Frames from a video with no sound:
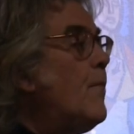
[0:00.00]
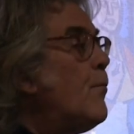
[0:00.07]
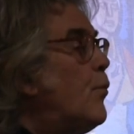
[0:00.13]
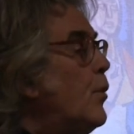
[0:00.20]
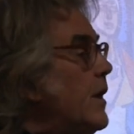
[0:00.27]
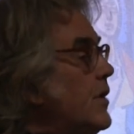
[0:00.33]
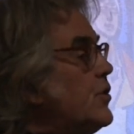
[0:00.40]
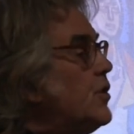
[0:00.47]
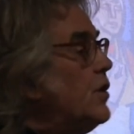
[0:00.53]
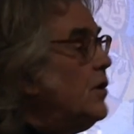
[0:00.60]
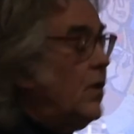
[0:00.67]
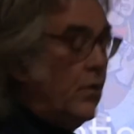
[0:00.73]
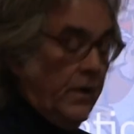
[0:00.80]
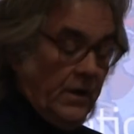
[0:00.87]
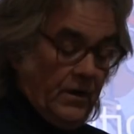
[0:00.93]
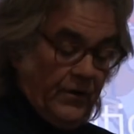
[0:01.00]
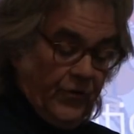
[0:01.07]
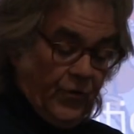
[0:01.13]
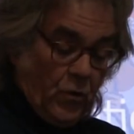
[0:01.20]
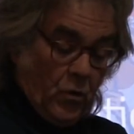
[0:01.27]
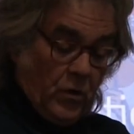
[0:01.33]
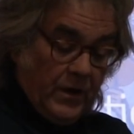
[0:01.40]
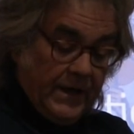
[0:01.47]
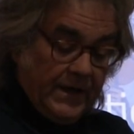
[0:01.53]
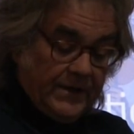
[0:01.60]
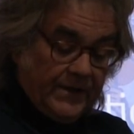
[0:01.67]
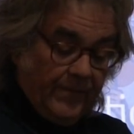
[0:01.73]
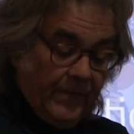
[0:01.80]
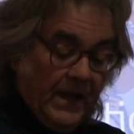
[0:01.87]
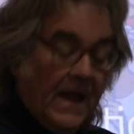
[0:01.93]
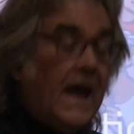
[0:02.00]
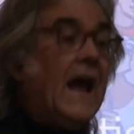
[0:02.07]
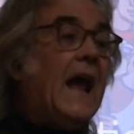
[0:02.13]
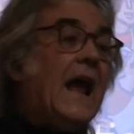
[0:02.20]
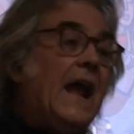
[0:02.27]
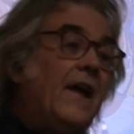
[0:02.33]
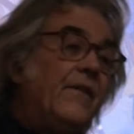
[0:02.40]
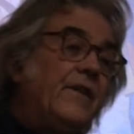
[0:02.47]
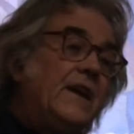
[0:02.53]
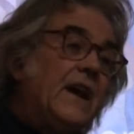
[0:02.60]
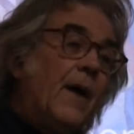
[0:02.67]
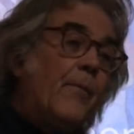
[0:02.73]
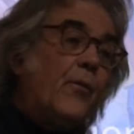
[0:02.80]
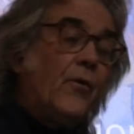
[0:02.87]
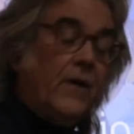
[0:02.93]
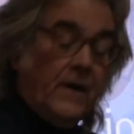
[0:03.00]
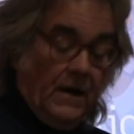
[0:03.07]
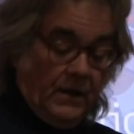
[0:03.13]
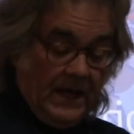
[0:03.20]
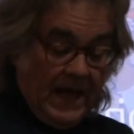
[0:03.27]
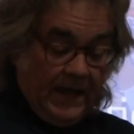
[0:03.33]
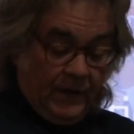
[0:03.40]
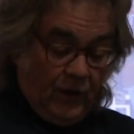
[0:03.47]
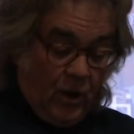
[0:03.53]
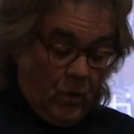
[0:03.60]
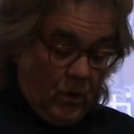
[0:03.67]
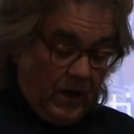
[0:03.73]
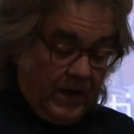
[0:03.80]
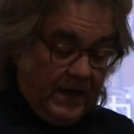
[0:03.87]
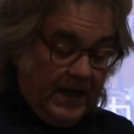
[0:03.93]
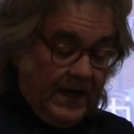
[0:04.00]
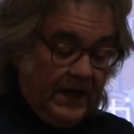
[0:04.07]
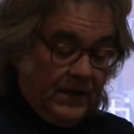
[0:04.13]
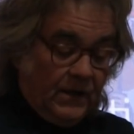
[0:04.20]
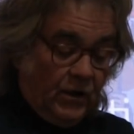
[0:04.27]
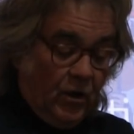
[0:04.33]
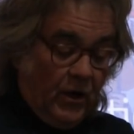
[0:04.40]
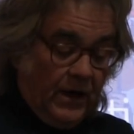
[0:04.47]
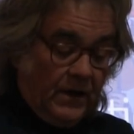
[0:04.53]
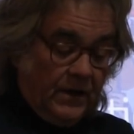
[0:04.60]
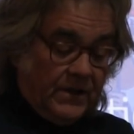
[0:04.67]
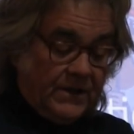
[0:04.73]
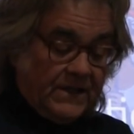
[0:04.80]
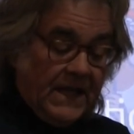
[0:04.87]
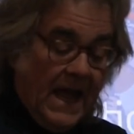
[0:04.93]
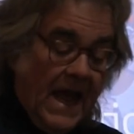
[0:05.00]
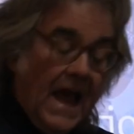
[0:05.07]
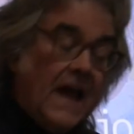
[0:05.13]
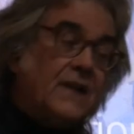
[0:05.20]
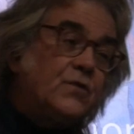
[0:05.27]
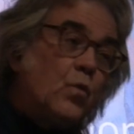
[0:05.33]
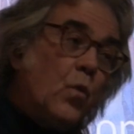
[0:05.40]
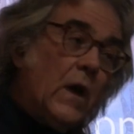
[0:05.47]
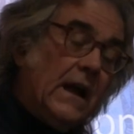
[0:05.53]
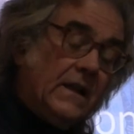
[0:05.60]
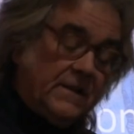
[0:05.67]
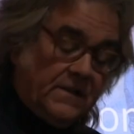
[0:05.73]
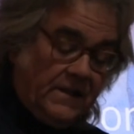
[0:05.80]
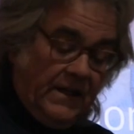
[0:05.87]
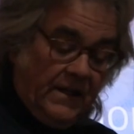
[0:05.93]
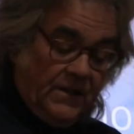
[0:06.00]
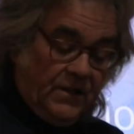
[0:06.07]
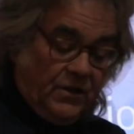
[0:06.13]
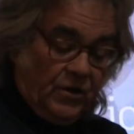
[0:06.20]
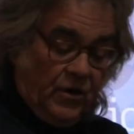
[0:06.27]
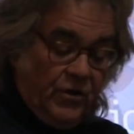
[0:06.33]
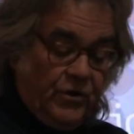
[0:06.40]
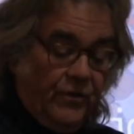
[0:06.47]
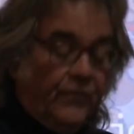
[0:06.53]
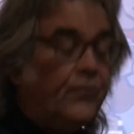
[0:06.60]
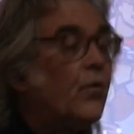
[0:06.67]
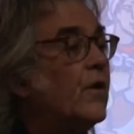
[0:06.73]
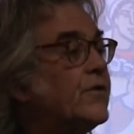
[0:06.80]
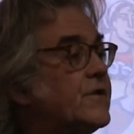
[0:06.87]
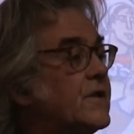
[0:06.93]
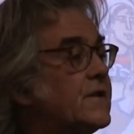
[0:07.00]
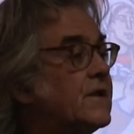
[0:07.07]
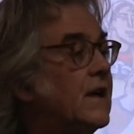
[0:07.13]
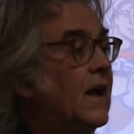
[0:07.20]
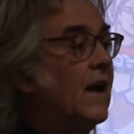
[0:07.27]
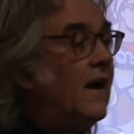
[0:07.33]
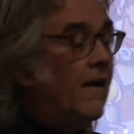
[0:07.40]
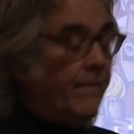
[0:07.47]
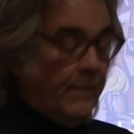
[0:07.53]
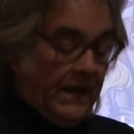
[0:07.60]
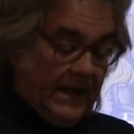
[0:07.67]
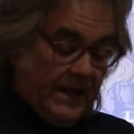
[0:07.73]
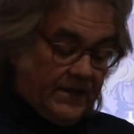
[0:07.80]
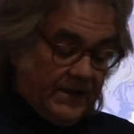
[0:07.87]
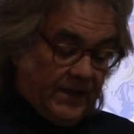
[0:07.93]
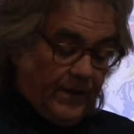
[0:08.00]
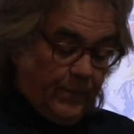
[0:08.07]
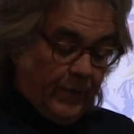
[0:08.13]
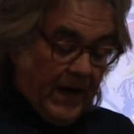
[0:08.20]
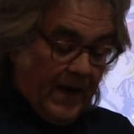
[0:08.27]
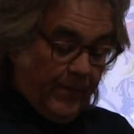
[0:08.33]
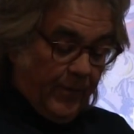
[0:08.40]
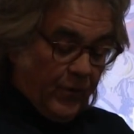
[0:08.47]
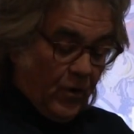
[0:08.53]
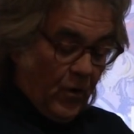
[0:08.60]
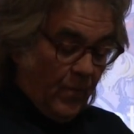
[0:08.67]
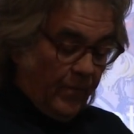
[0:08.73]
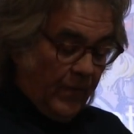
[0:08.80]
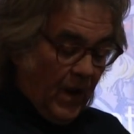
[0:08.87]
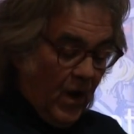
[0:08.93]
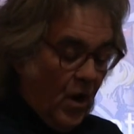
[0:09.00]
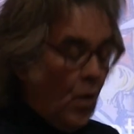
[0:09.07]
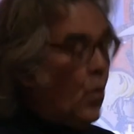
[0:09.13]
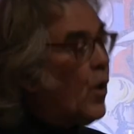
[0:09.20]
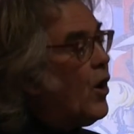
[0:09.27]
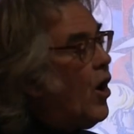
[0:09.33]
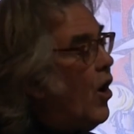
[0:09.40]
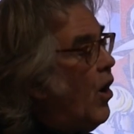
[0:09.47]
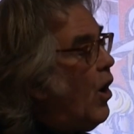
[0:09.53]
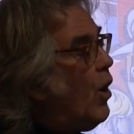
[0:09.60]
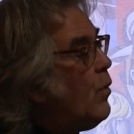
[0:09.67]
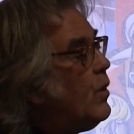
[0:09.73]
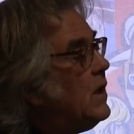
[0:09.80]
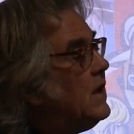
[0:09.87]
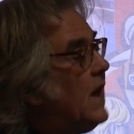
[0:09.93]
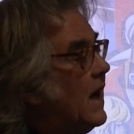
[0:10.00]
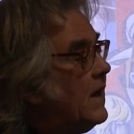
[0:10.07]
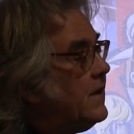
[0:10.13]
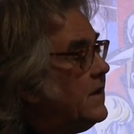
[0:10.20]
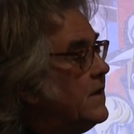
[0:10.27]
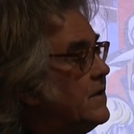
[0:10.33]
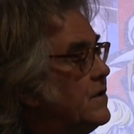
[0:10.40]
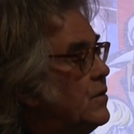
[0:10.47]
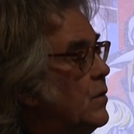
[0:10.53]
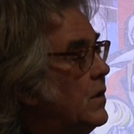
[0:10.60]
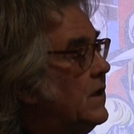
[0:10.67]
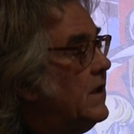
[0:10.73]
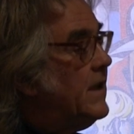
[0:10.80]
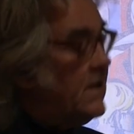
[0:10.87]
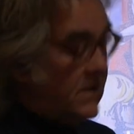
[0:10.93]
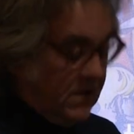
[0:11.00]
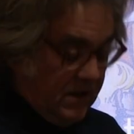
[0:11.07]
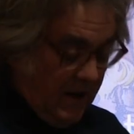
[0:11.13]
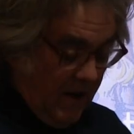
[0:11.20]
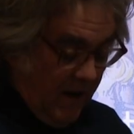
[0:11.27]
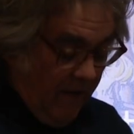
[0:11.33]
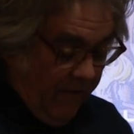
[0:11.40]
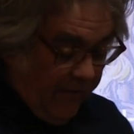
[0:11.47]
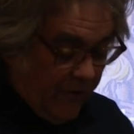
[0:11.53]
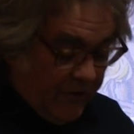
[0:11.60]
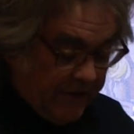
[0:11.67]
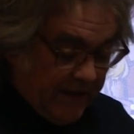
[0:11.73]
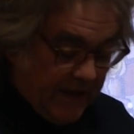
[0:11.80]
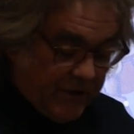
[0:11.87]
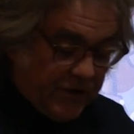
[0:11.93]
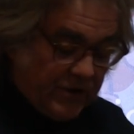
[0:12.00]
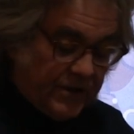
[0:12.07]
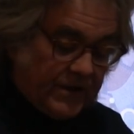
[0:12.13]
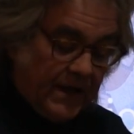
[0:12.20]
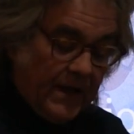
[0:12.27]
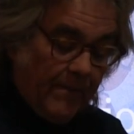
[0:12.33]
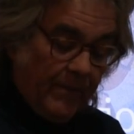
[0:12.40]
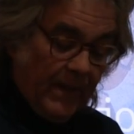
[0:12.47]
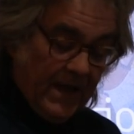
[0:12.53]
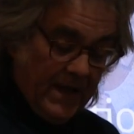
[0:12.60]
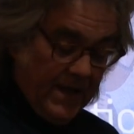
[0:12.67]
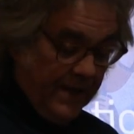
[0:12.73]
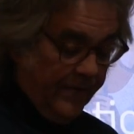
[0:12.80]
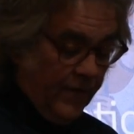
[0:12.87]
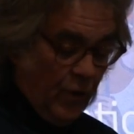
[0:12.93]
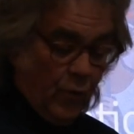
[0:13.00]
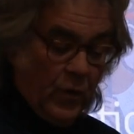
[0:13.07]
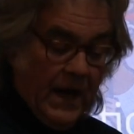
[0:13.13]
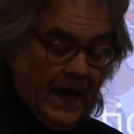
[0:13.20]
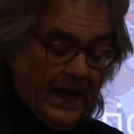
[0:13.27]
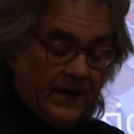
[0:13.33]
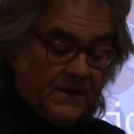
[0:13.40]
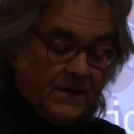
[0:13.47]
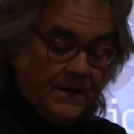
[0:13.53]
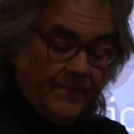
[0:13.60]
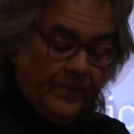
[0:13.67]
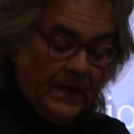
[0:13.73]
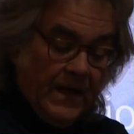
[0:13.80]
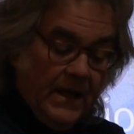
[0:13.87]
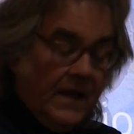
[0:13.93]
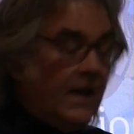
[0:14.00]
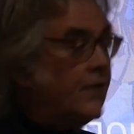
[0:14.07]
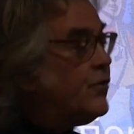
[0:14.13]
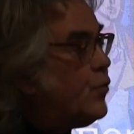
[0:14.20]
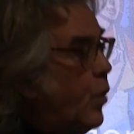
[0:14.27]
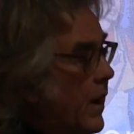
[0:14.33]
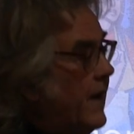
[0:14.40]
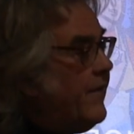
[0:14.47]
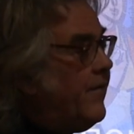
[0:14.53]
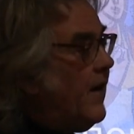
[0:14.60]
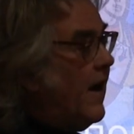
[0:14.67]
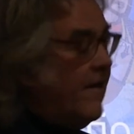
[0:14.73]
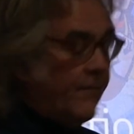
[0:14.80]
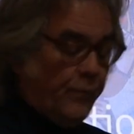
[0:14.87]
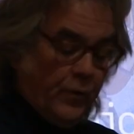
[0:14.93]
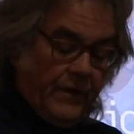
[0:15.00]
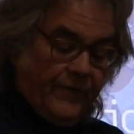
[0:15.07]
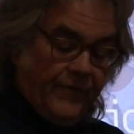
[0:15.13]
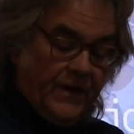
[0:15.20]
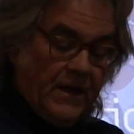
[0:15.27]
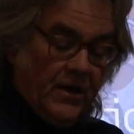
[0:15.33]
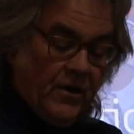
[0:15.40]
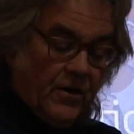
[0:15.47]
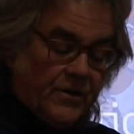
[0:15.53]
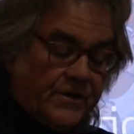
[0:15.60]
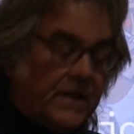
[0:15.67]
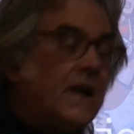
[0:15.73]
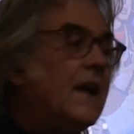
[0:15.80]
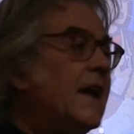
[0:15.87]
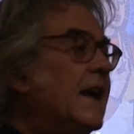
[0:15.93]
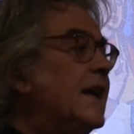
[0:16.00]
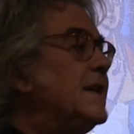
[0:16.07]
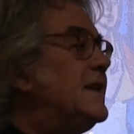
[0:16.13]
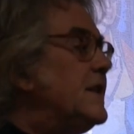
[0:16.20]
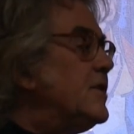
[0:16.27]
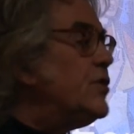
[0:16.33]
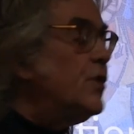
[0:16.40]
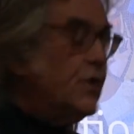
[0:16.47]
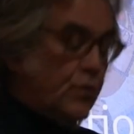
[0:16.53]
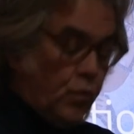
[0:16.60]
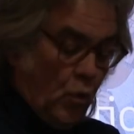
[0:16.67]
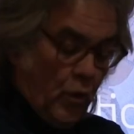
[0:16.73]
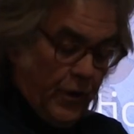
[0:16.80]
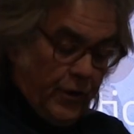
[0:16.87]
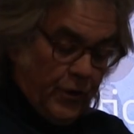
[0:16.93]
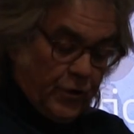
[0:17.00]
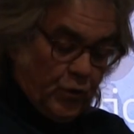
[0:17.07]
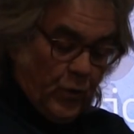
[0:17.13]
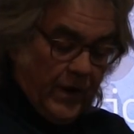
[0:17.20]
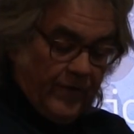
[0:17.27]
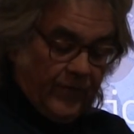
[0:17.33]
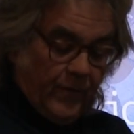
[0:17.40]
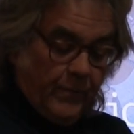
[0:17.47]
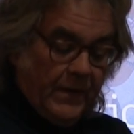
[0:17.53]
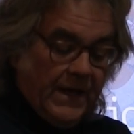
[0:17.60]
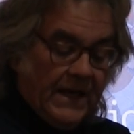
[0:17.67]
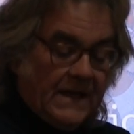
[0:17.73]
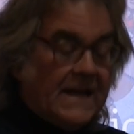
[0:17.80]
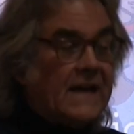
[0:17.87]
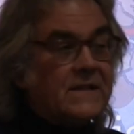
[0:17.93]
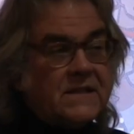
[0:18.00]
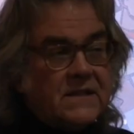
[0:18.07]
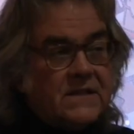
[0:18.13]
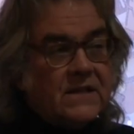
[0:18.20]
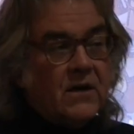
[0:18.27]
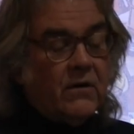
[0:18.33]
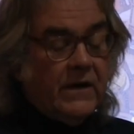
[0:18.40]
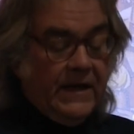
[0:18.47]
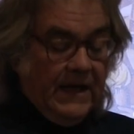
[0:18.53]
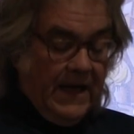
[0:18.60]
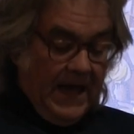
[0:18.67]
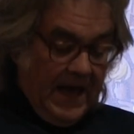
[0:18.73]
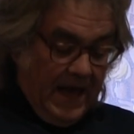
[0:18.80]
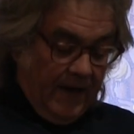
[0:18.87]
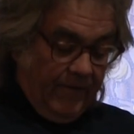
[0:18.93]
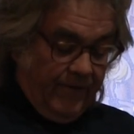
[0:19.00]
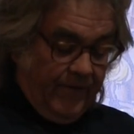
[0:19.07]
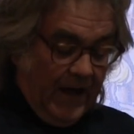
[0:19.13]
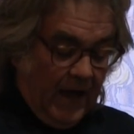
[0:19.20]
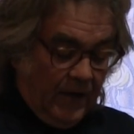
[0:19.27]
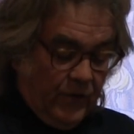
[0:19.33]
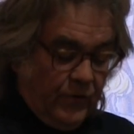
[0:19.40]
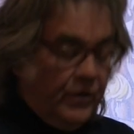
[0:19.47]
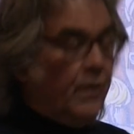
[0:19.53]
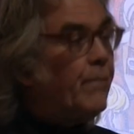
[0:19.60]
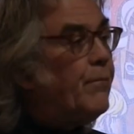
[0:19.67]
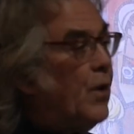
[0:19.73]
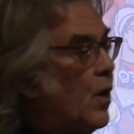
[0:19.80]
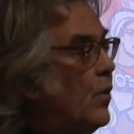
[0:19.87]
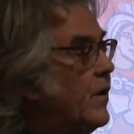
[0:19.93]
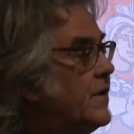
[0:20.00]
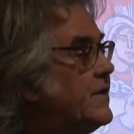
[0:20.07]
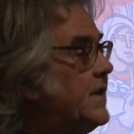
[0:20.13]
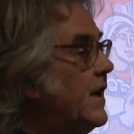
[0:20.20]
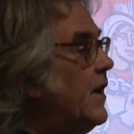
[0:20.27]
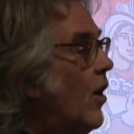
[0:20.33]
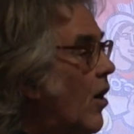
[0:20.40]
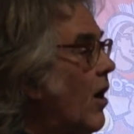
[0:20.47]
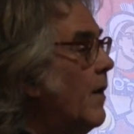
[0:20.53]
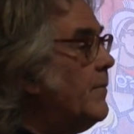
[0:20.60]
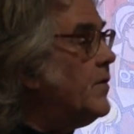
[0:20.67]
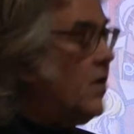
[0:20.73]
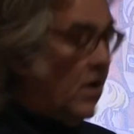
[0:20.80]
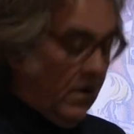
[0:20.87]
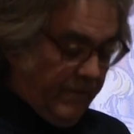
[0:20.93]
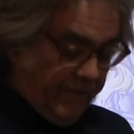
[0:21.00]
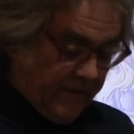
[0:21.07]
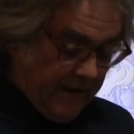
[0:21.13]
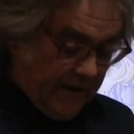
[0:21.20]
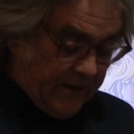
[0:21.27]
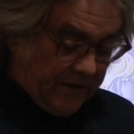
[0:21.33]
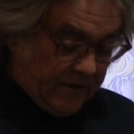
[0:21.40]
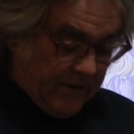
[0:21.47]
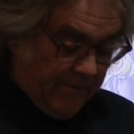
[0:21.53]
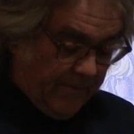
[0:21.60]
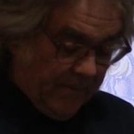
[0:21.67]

British colonial authorities and the upper and lower Canadian loyalists, as well as the insurgent forces of Mackenzie and Papineau, were all reluctant to enlist First Nations in their ranks. In 25 brief years, Indigenous warriors went from being necessary and valued components in armed conflicts